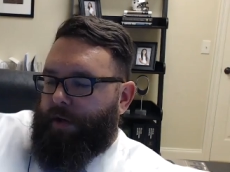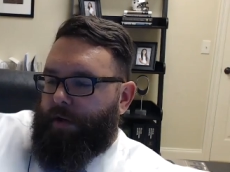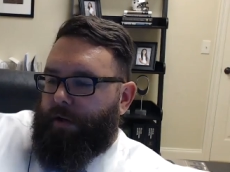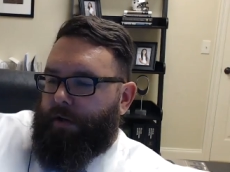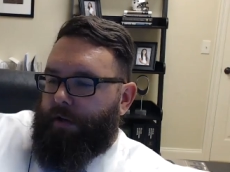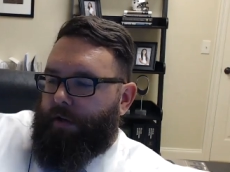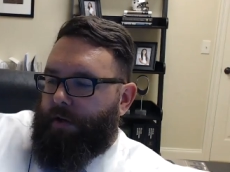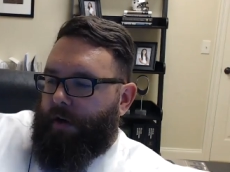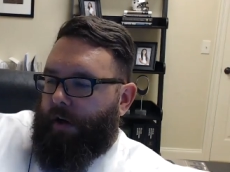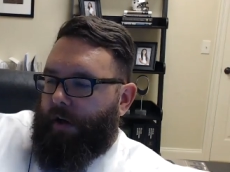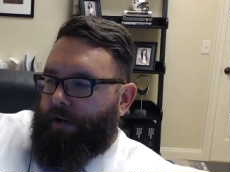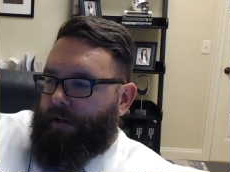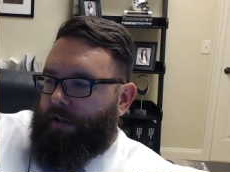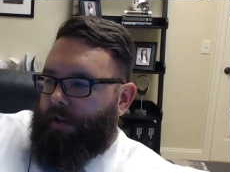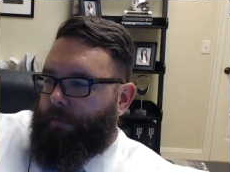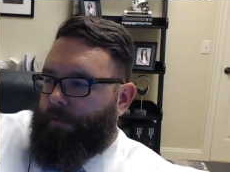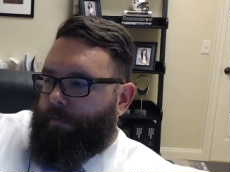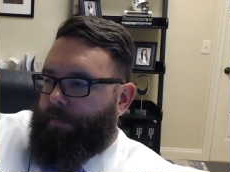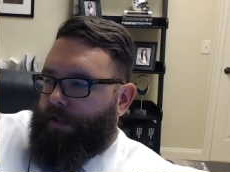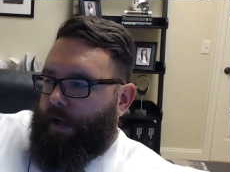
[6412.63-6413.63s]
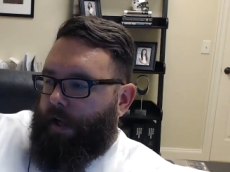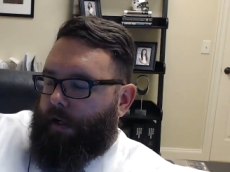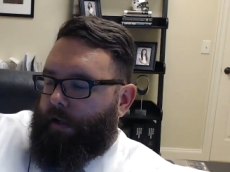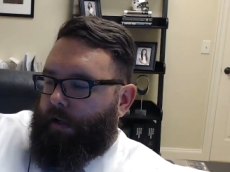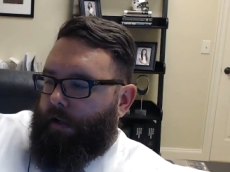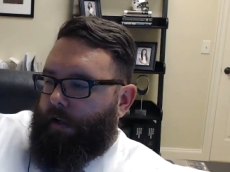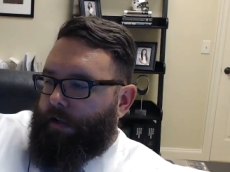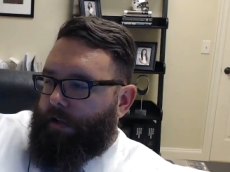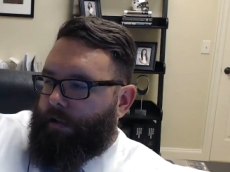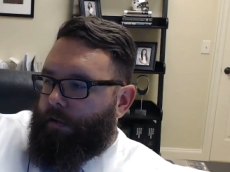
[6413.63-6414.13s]
you could draw some
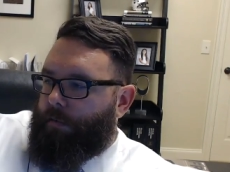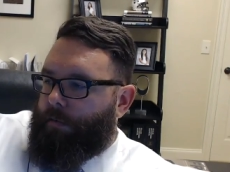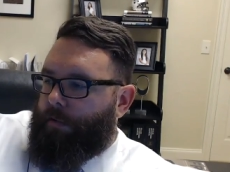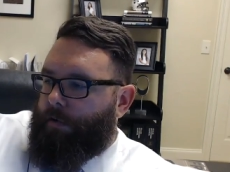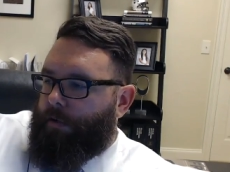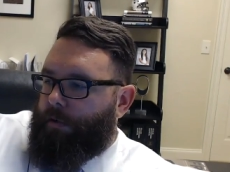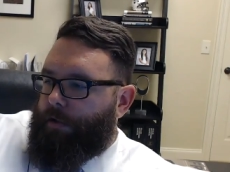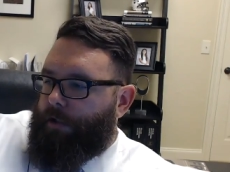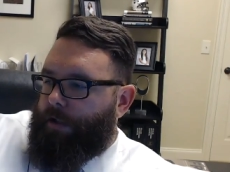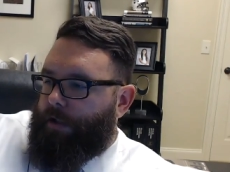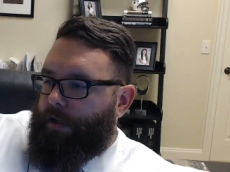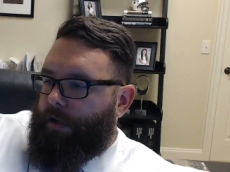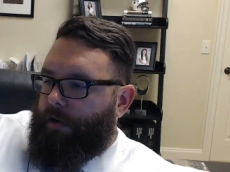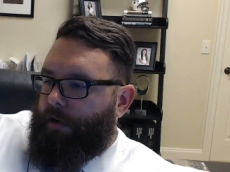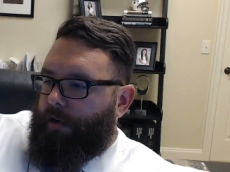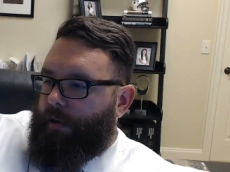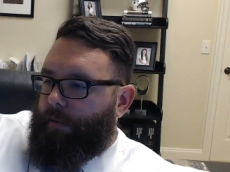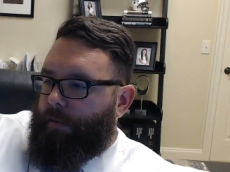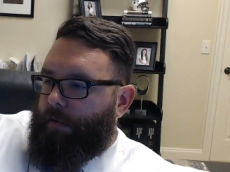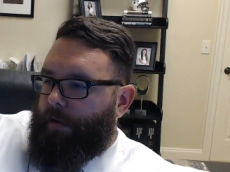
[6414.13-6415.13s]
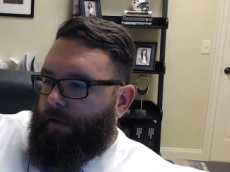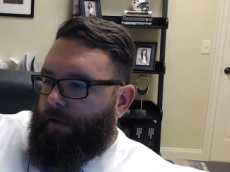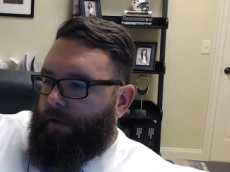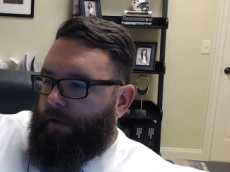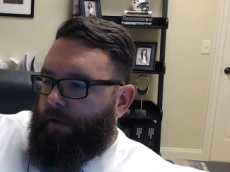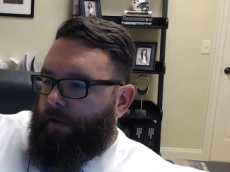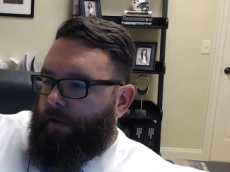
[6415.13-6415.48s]
psychological bullshit on it, but